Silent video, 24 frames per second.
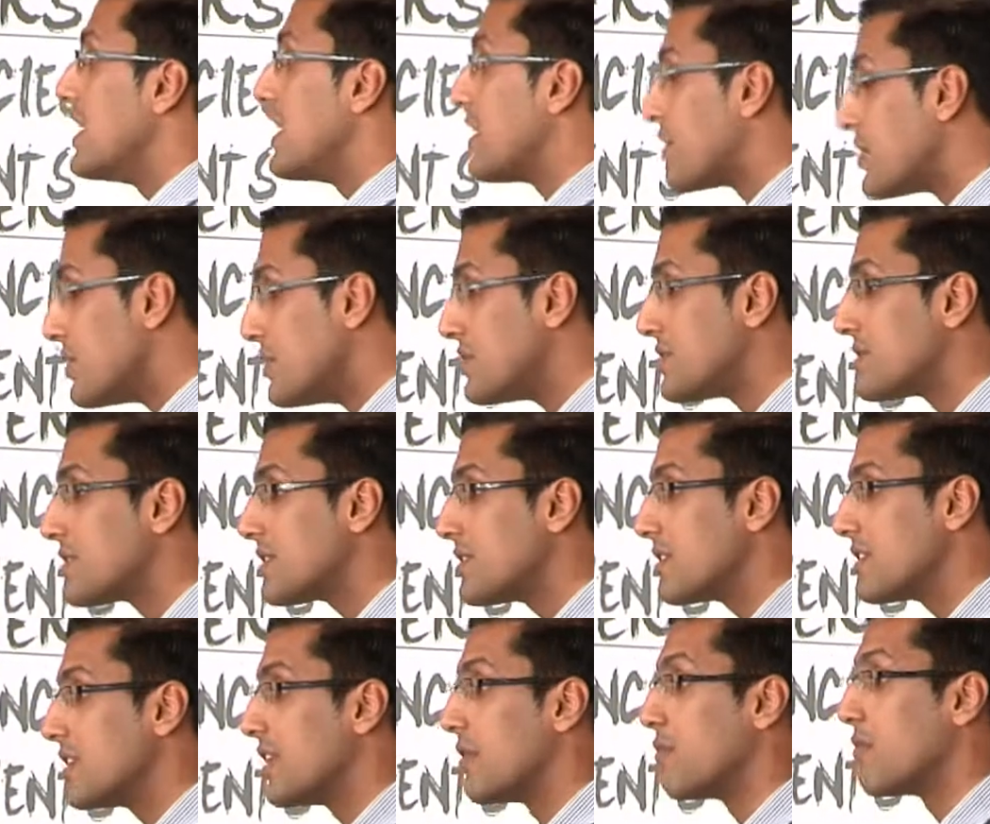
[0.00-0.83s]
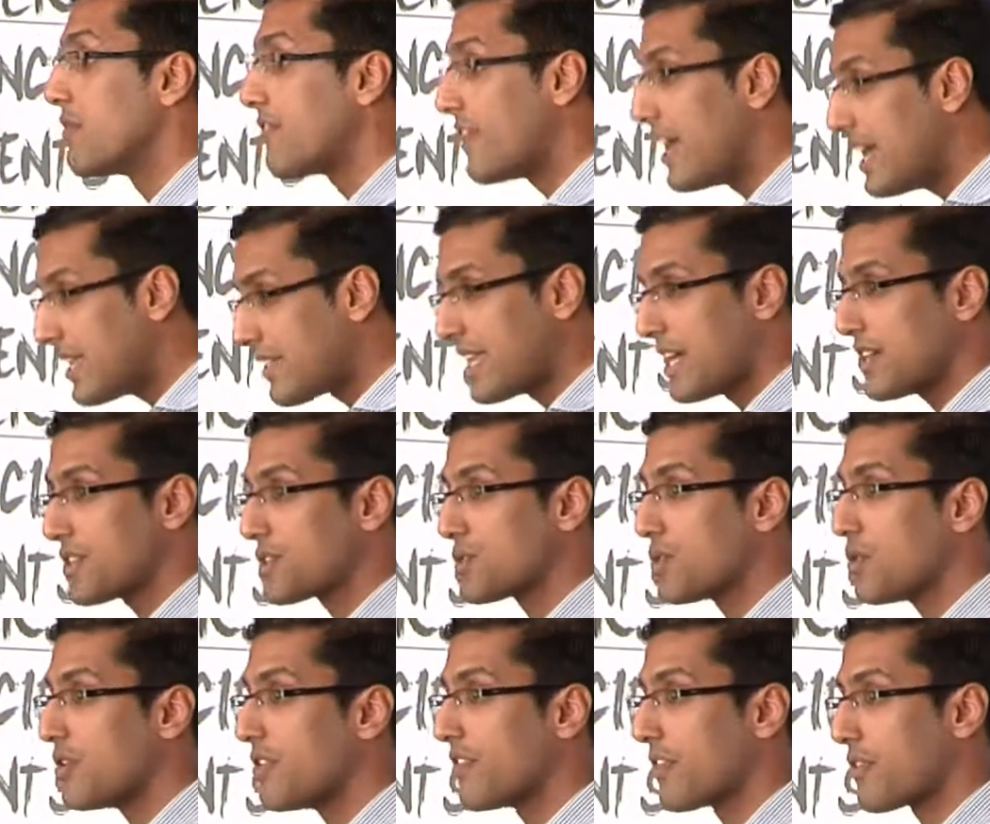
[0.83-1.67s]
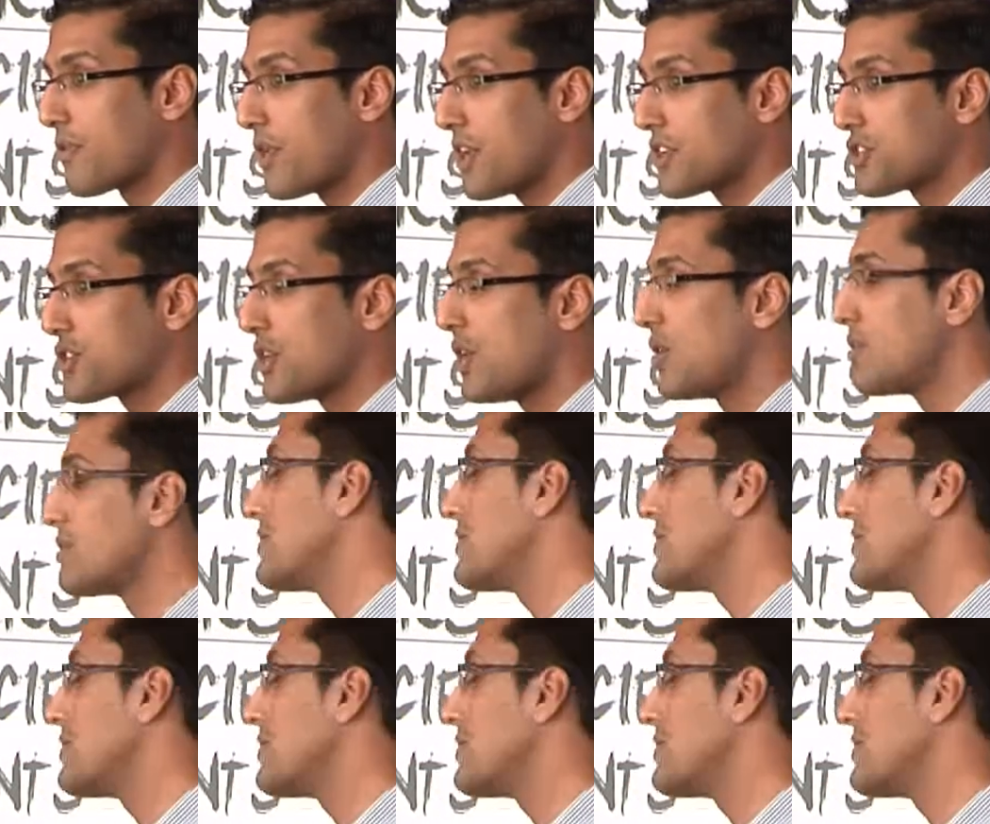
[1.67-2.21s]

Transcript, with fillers: good, you know, we've hit that sort of threshold